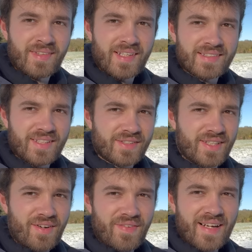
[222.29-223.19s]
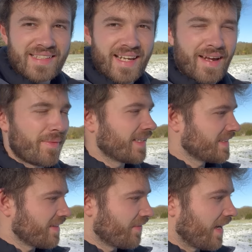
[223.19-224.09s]
so so far today I'm
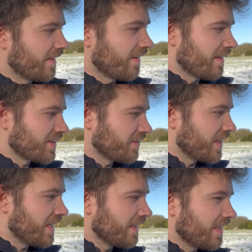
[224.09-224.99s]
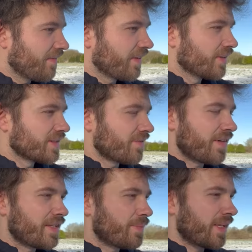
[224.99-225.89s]
actually finding this really difficult to
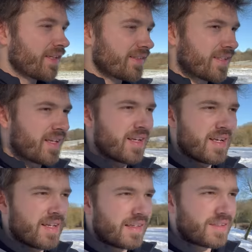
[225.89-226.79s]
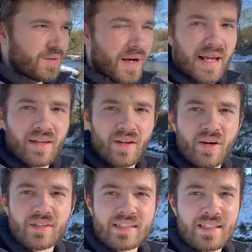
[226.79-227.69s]
fish because it's quite a
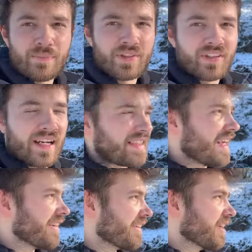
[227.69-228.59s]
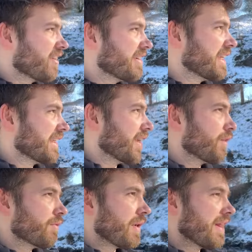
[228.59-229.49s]
long deep stretch here and not really
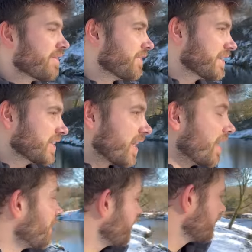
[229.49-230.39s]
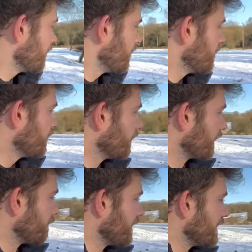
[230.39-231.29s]
knowing where the fish are
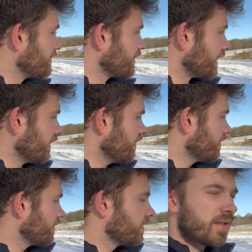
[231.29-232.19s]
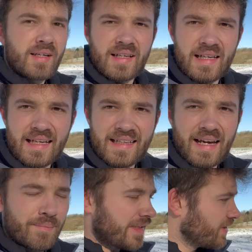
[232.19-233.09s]
when I'm ledgering it
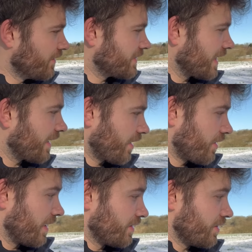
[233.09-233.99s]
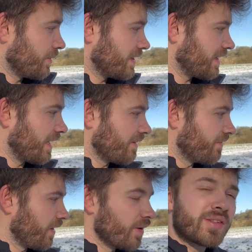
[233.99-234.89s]
can be tough to get going I do wish I had a
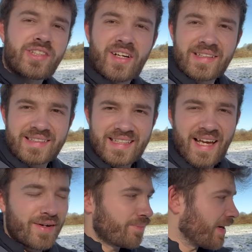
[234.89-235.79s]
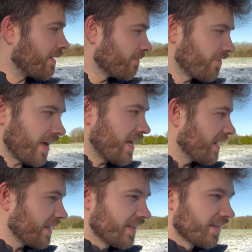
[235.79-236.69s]
float trotting and set up but I'm
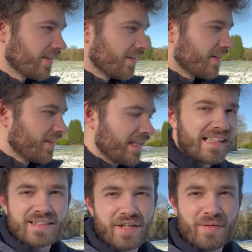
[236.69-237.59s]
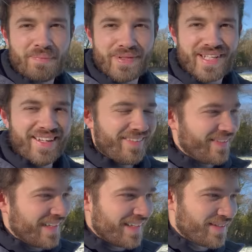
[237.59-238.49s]
fairly incompetent
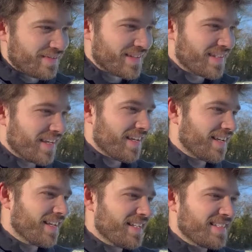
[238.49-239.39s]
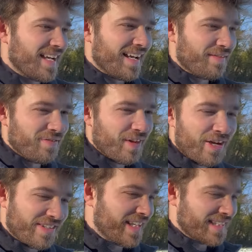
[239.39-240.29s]
when it comes to tying
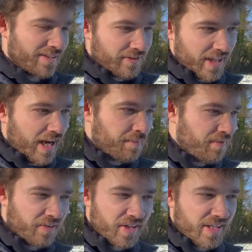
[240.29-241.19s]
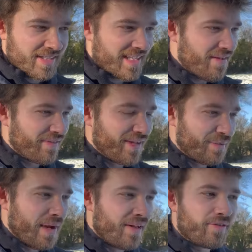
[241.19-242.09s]
float rigs. I've tried before and it's never
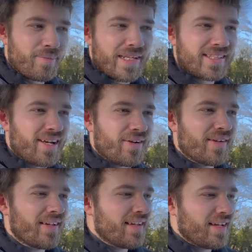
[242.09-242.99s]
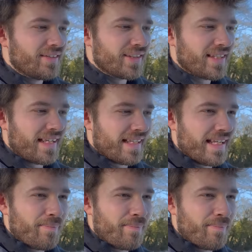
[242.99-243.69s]
gone well for me, so I'm just going to keep